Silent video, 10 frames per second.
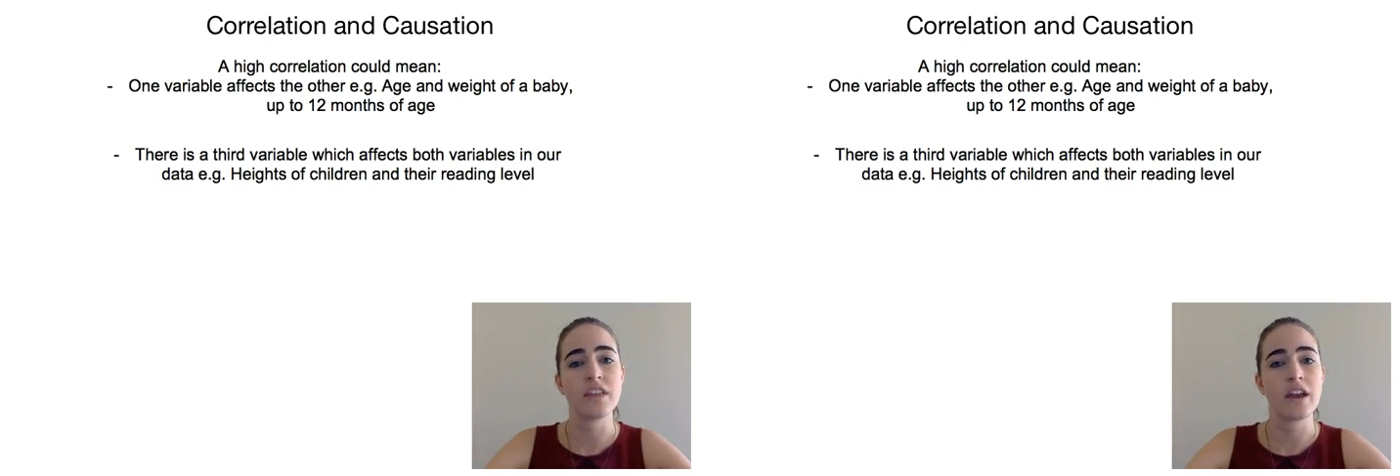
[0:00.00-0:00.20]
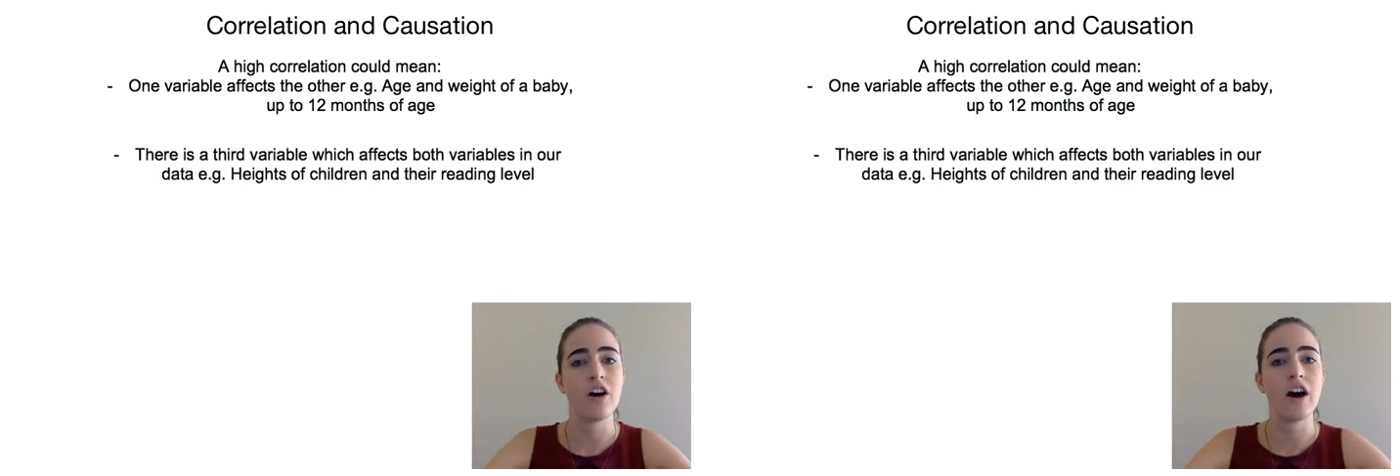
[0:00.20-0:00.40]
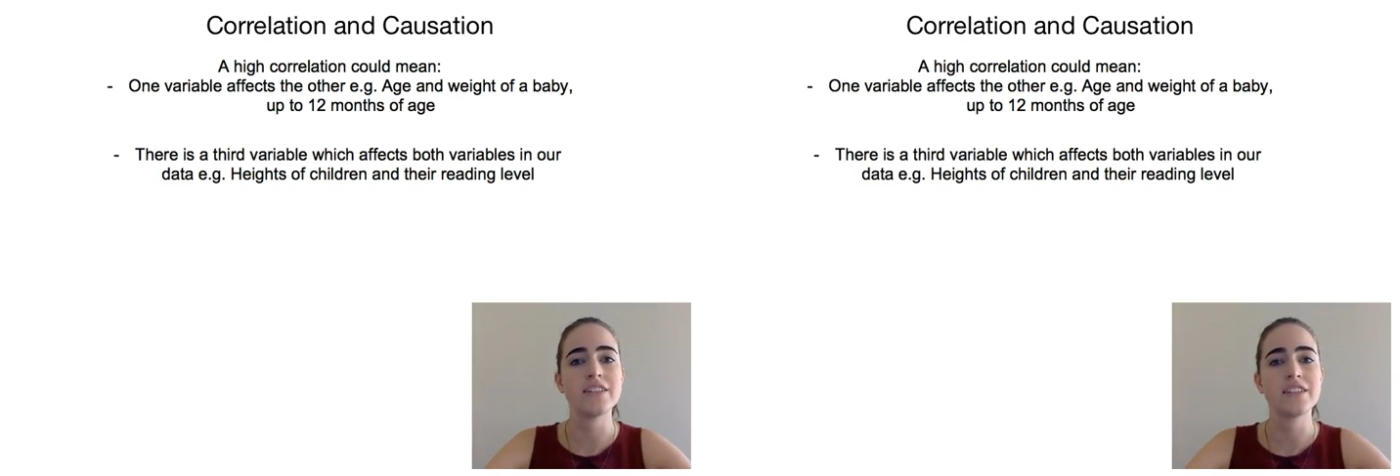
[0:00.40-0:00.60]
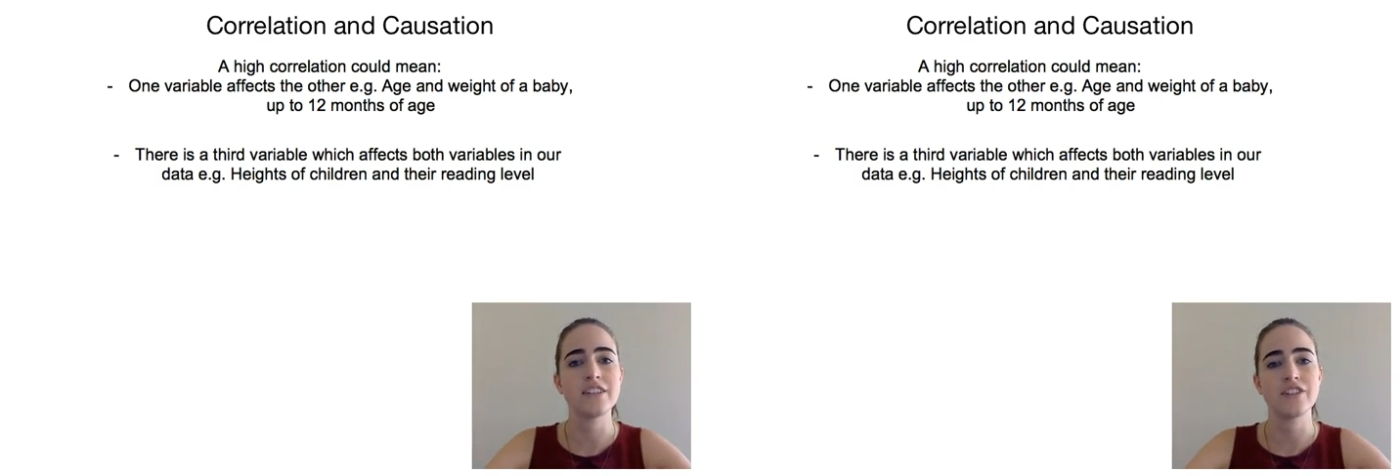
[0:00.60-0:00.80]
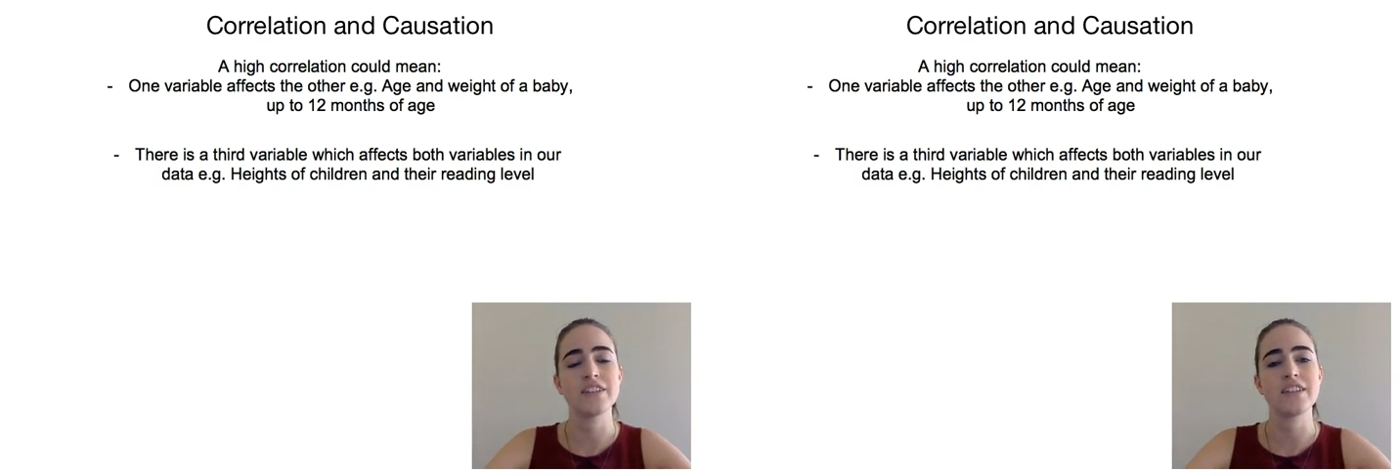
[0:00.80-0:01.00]
their height's
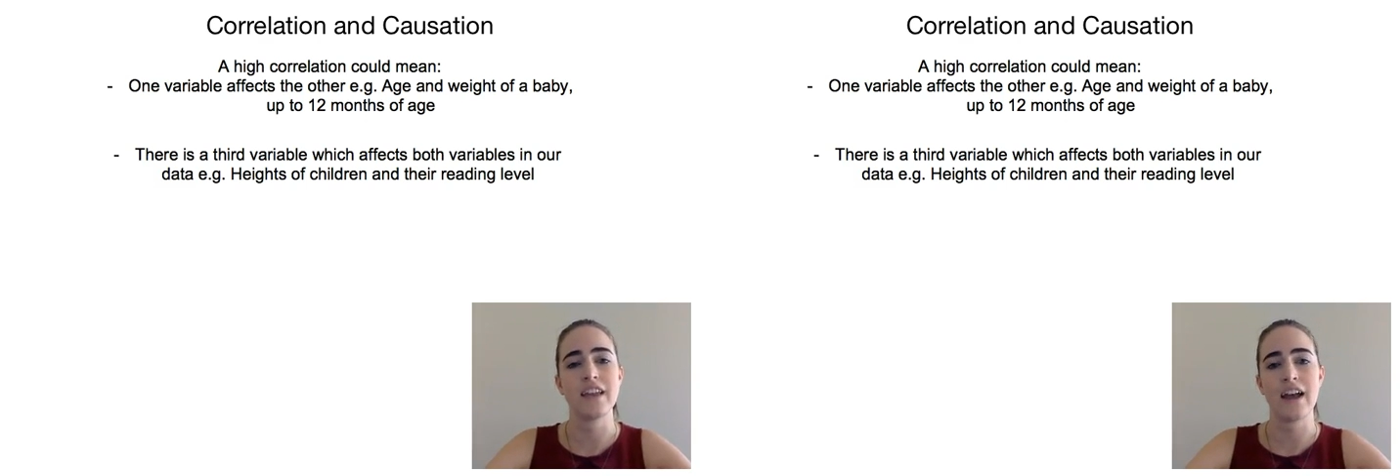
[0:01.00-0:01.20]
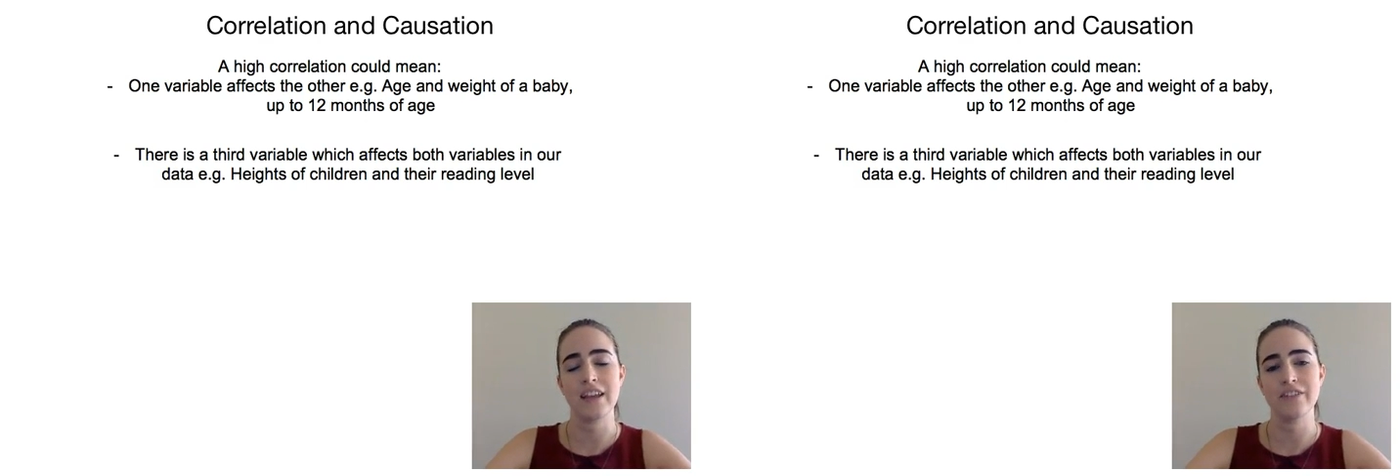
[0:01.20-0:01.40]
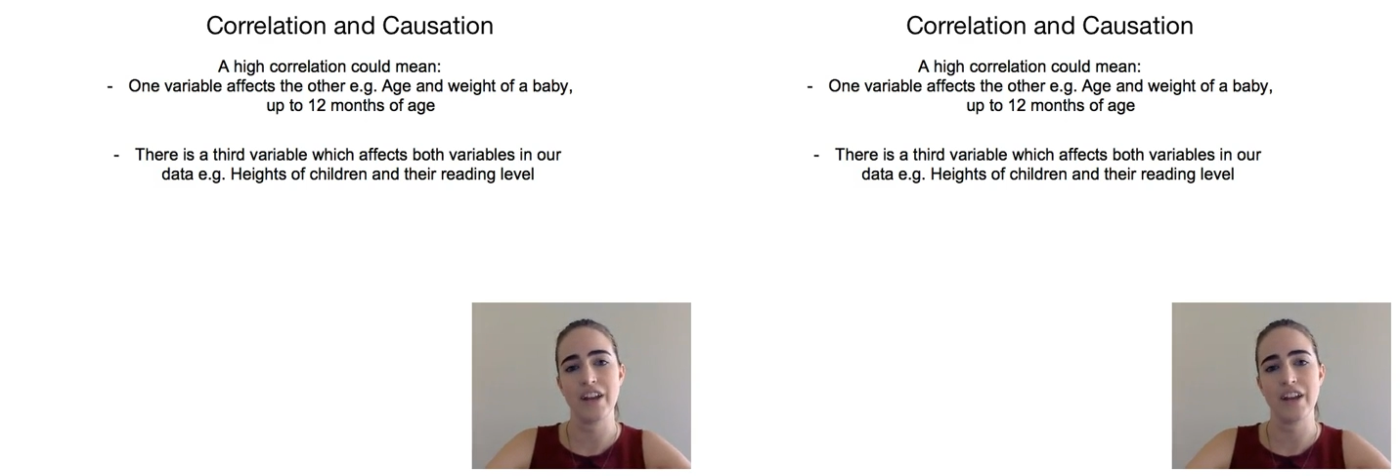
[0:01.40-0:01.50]
increasing and their